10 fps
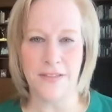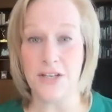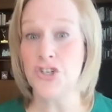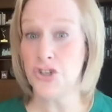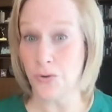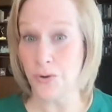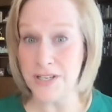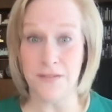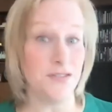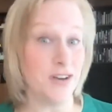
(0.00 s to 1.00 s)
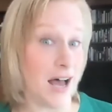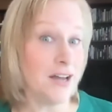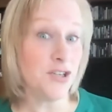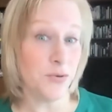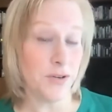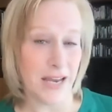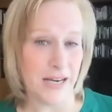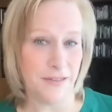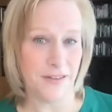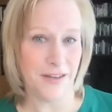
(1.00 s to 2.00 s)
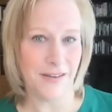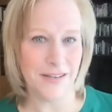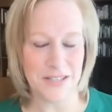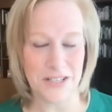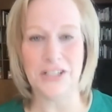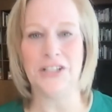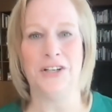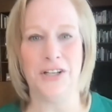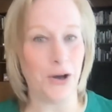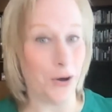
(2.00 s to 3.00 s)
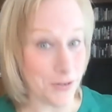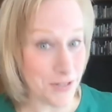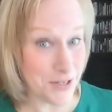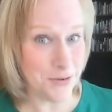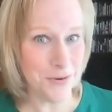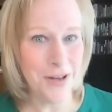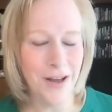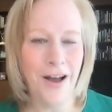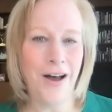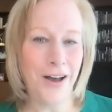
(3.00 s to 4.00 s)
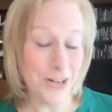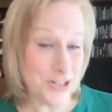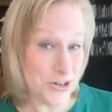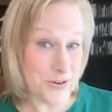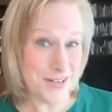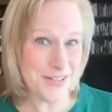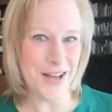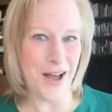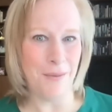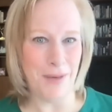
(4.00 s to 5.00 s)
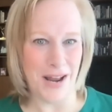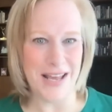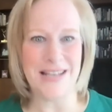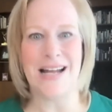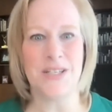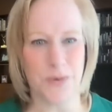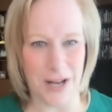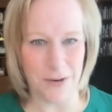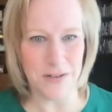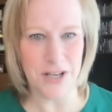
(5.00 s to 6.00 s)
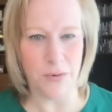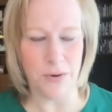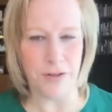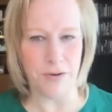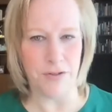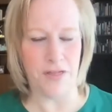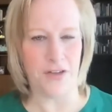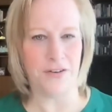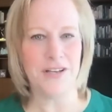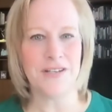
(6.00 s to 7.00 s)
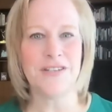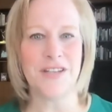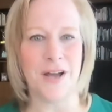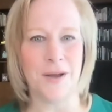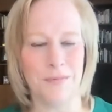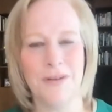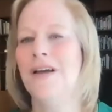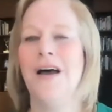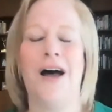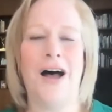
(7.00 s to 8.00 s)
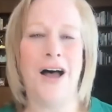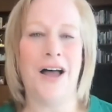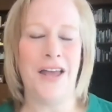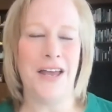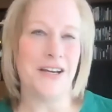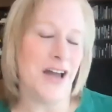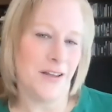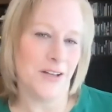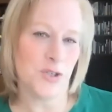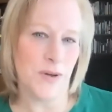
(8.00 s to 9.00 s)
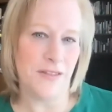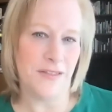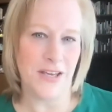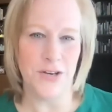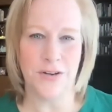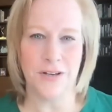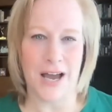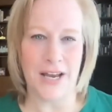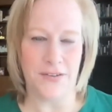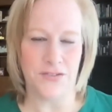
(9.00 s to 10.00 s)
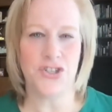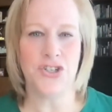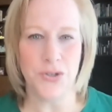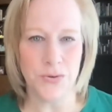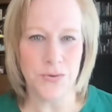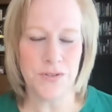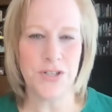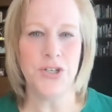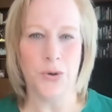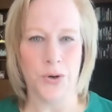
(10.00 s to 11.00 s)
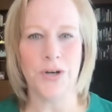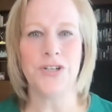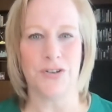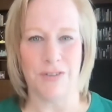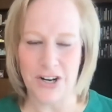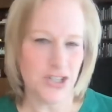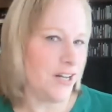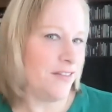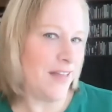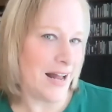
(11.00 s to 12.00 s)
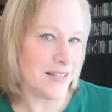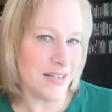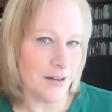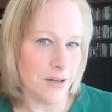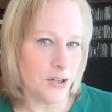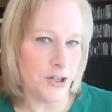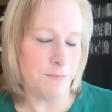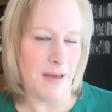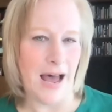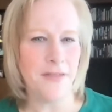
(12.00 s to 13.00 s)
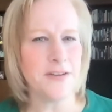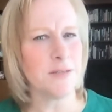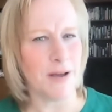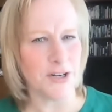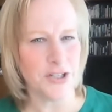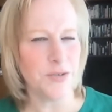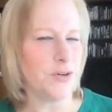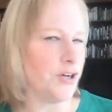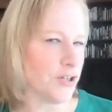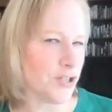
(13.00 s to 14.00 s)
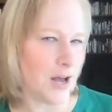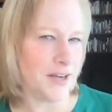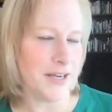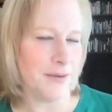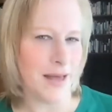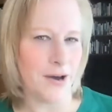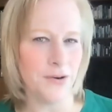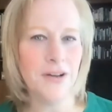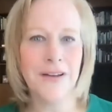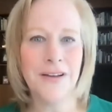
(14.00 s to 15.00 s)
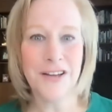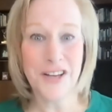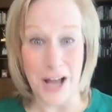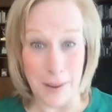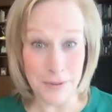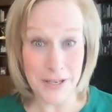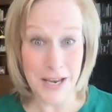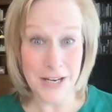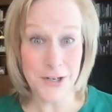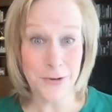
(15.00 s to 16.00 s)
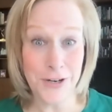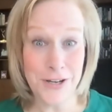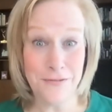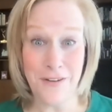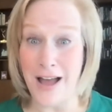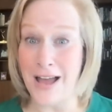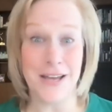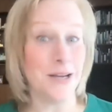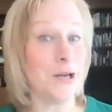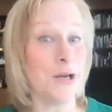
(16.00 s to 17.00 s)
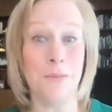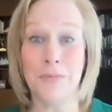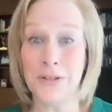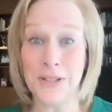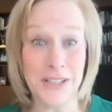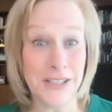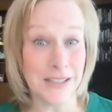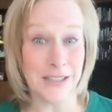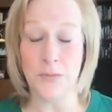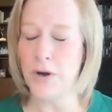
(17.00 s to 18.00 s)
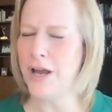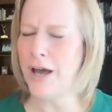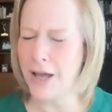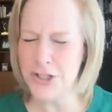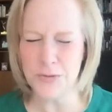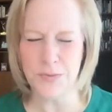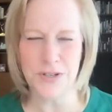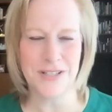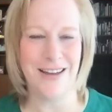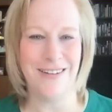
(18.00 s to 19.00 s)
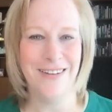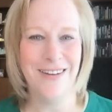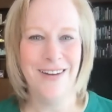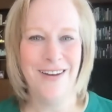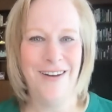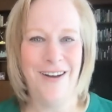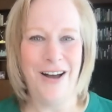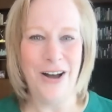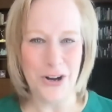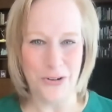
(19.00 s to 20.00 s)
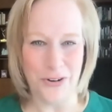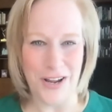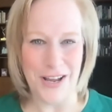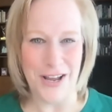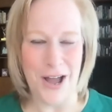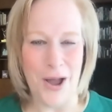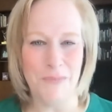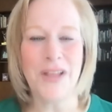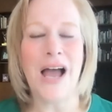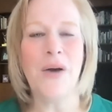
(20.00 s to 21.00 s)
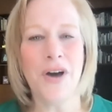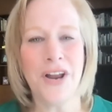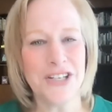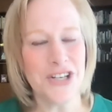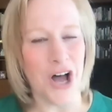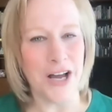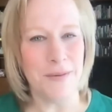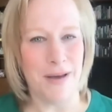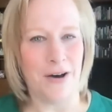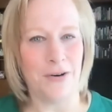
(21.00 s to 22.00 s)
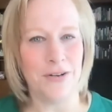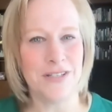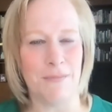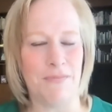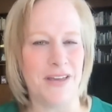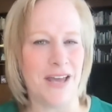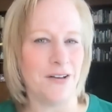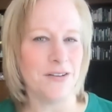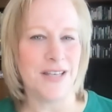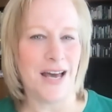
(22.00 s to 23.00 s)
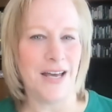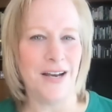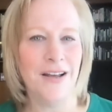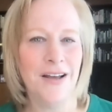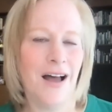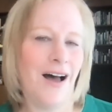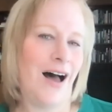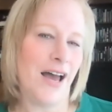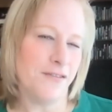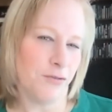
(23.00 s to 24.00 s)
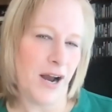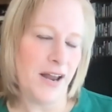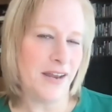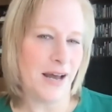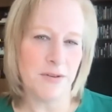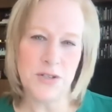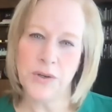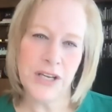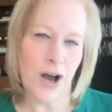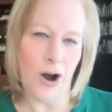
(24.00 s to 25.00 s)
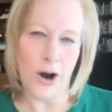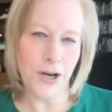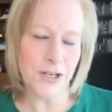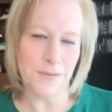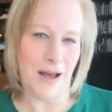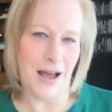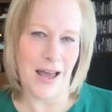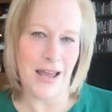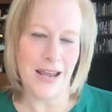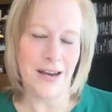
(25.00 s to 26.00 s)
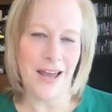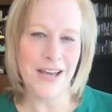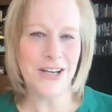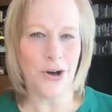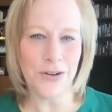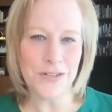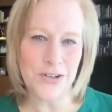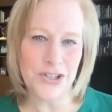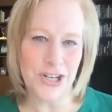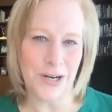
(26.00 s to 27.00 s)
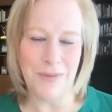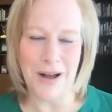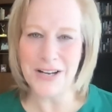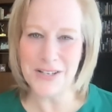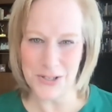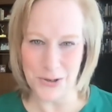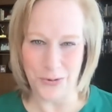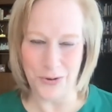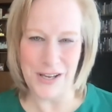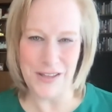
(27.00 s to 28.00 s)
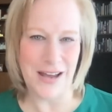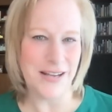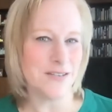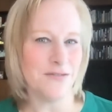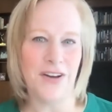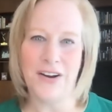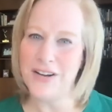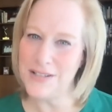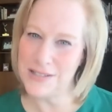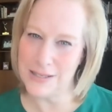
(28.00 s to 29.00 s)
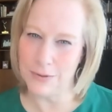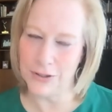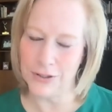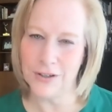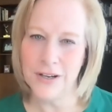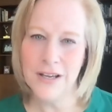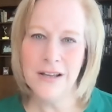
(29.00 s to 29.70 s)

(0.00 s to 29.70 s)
the choice of not doing anything is clearly also a choice. And I guess that's what I was going through, that there is some acknowledgement that you can kind of choose your direction. And that's a good path, especially when you're talking about complicated grief. I completely 100% agree. I want to talk about something else that I've read that I was really heartened by, and I could also share my story that is very similar.